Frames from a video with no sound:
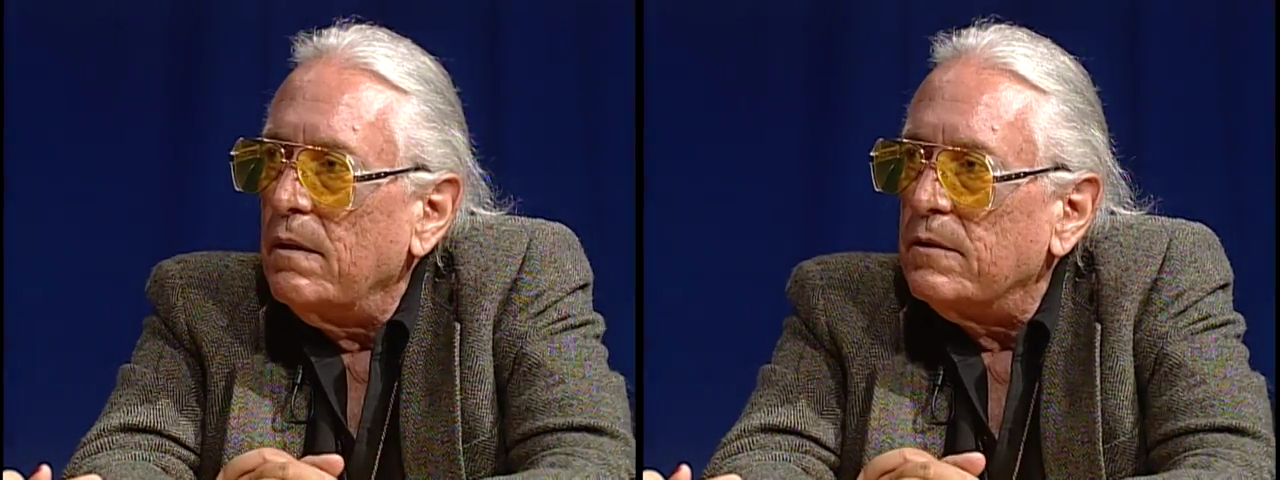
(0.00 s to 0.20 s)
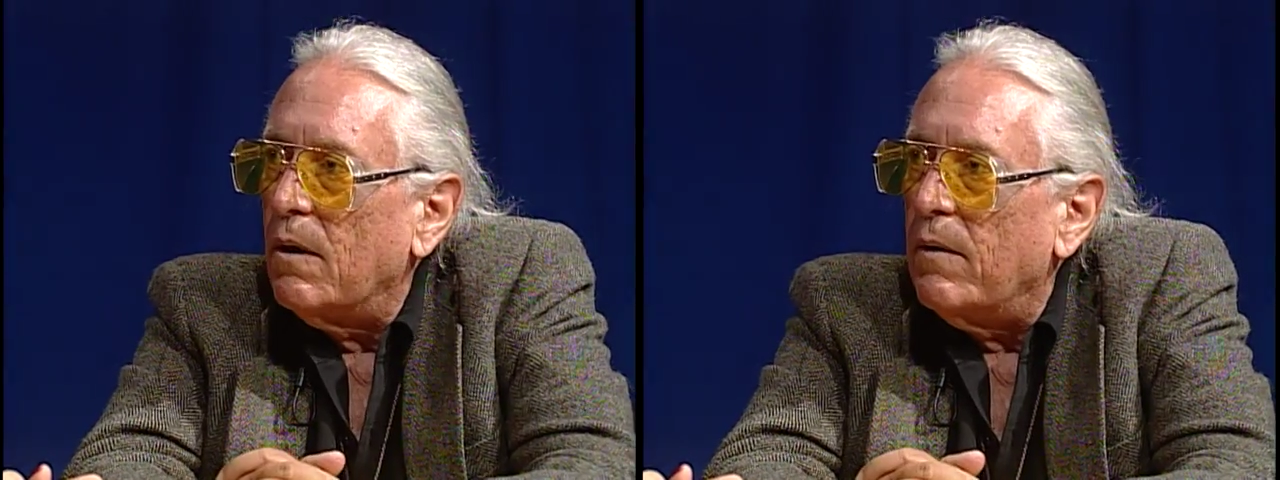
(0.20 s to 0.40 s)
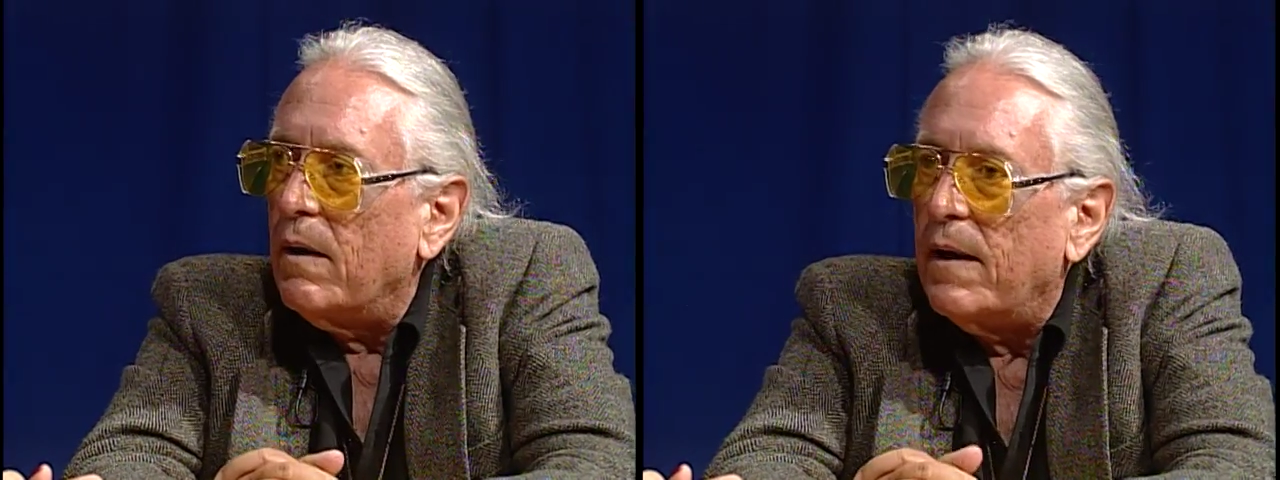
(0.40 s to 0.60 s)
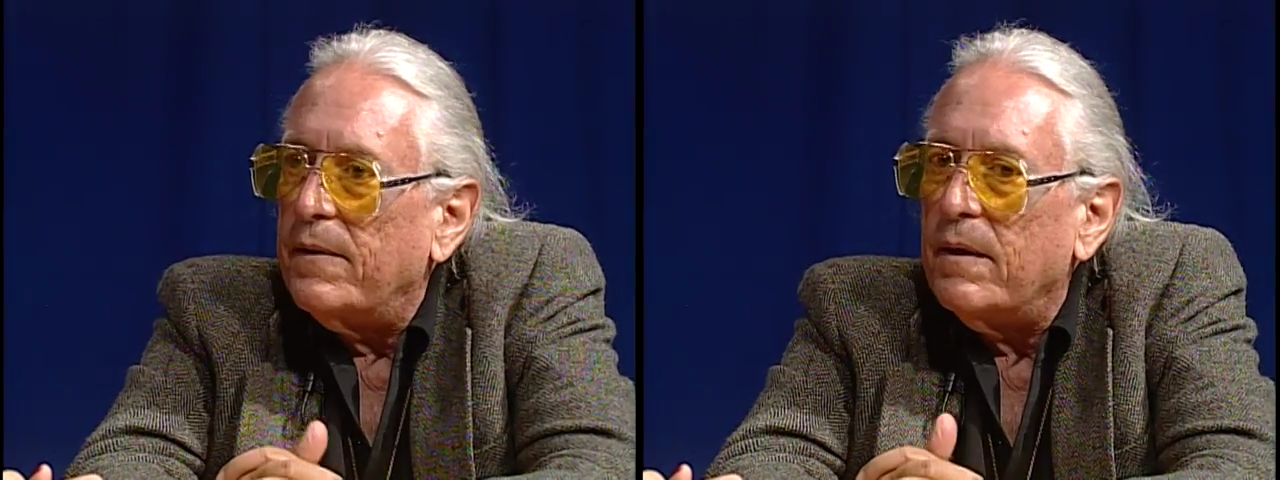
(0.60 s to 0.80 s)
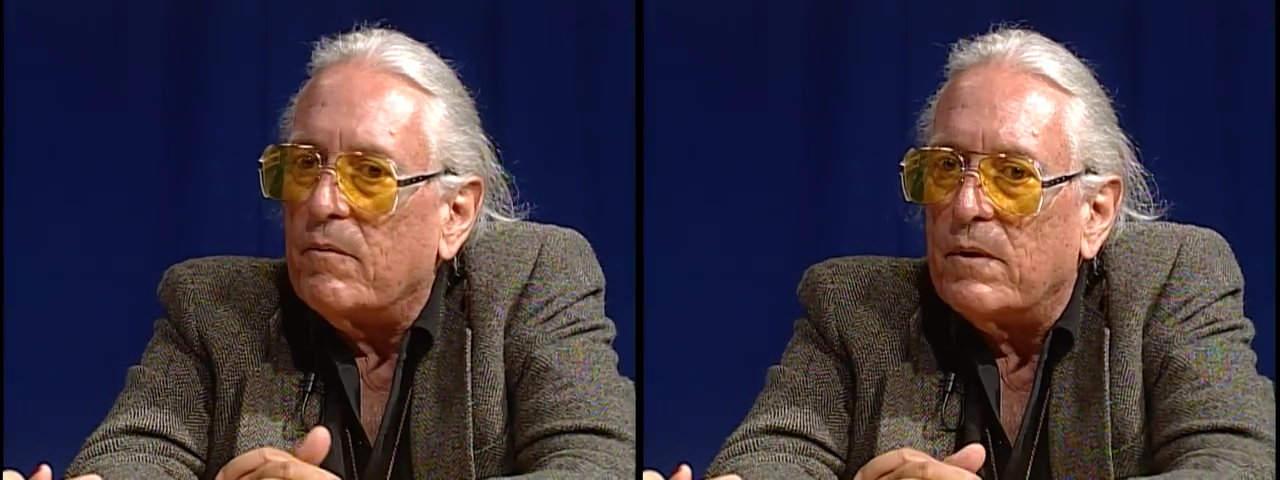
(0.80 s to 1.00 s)
So I
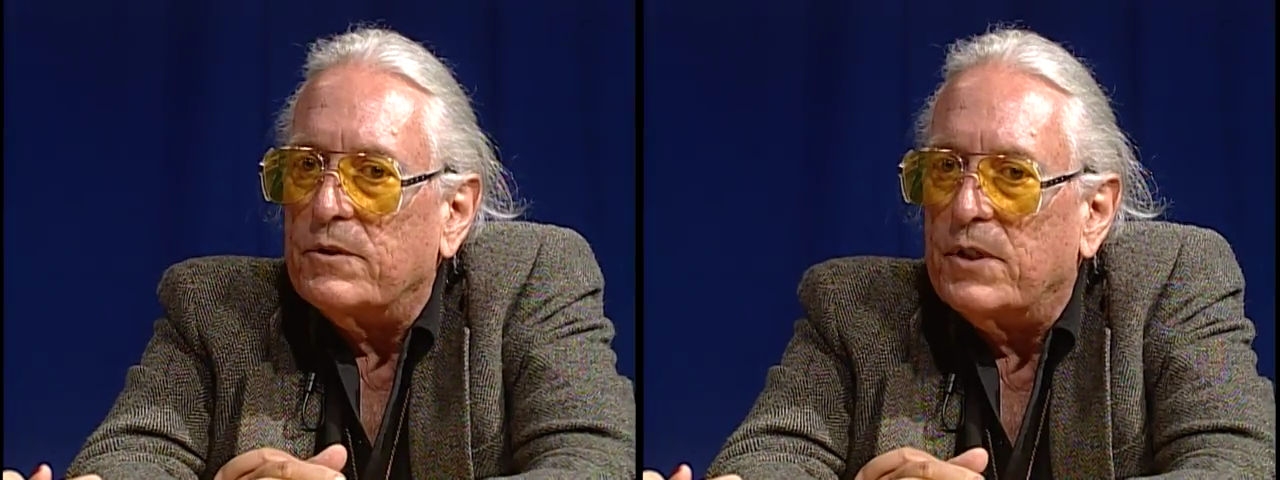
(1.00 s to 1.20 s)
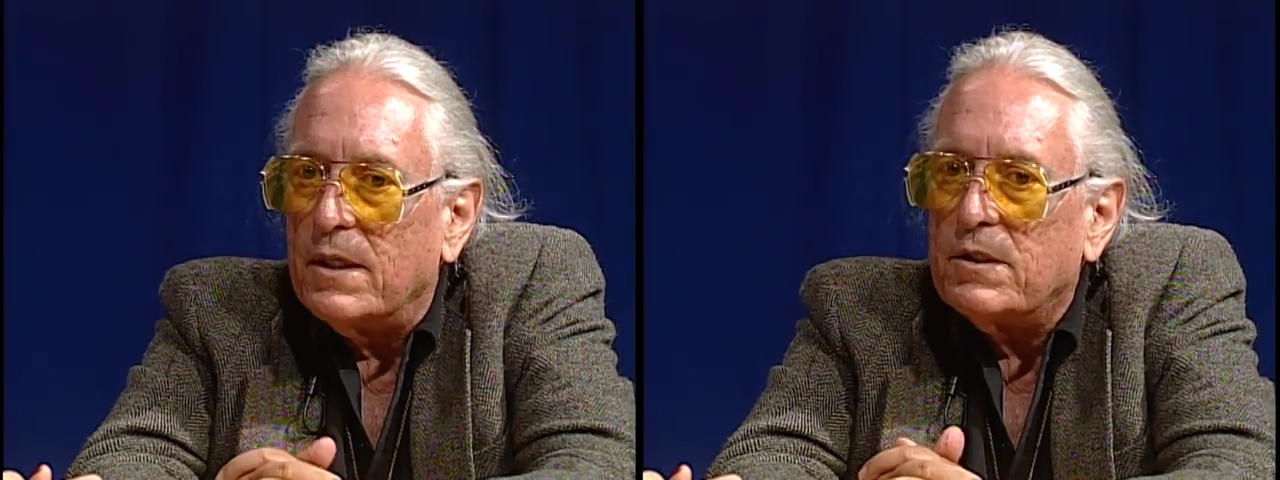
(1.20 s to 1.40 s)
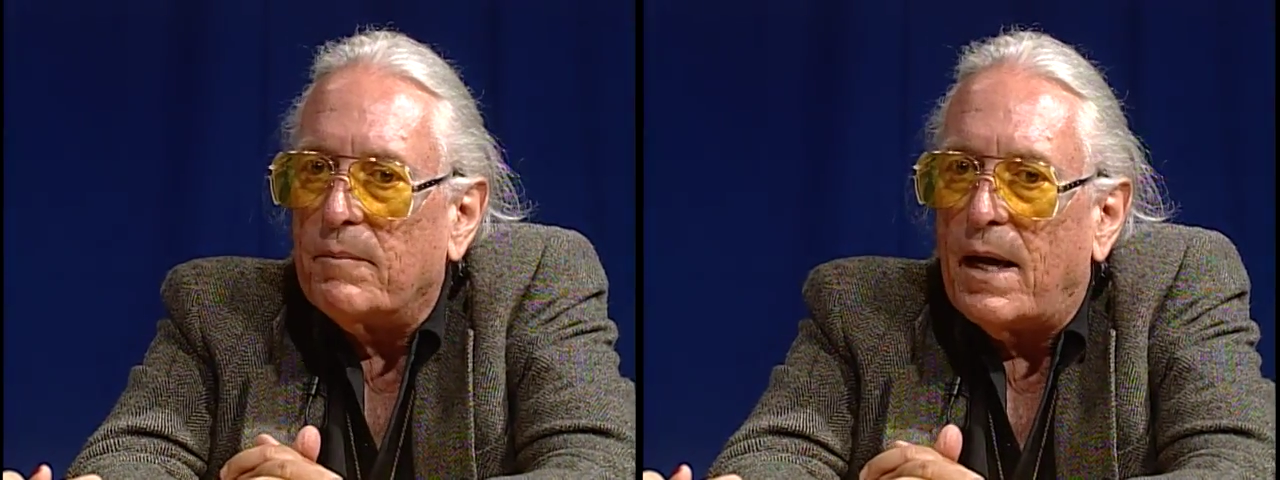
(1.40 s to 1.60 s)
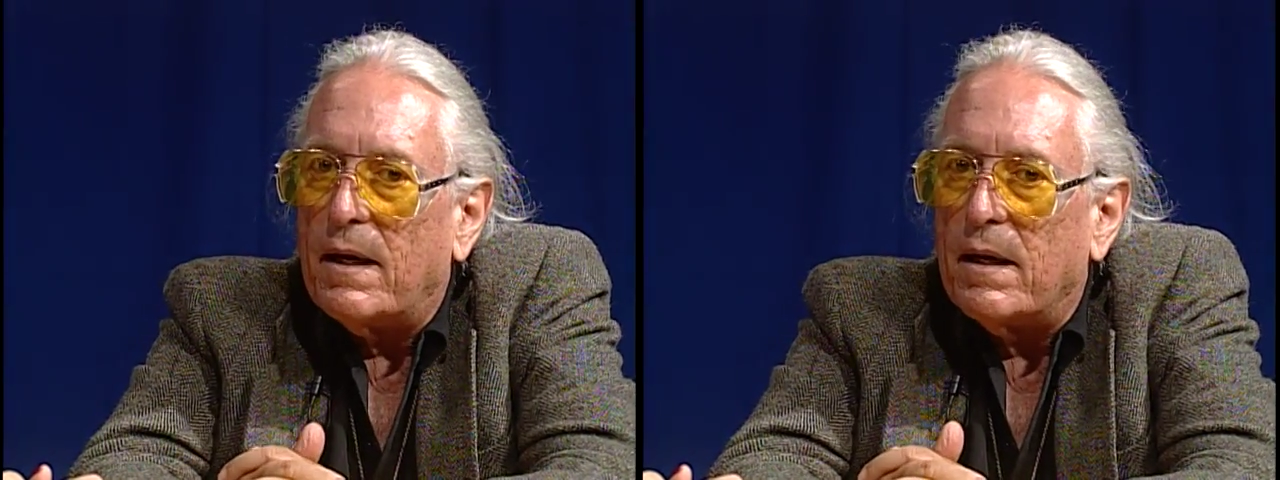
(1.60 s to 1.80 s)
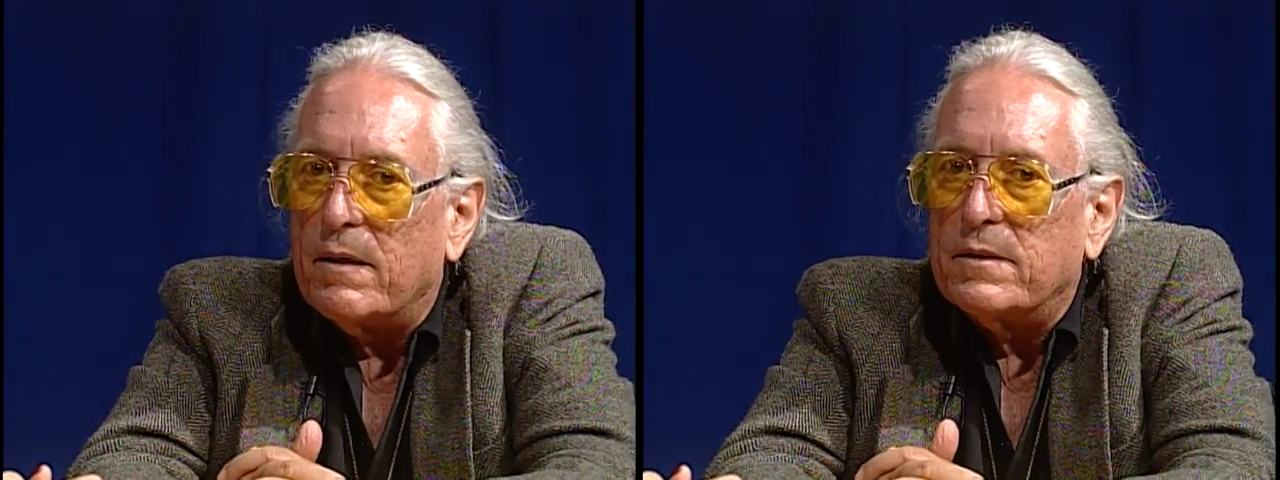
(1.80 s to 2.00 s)
think we're just
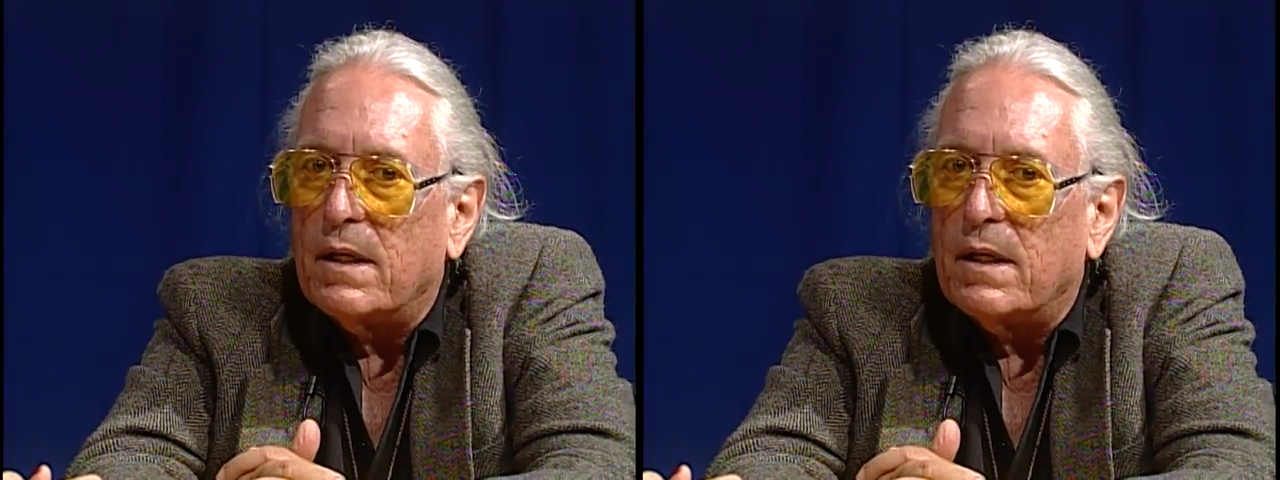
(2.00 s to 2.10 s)
about out of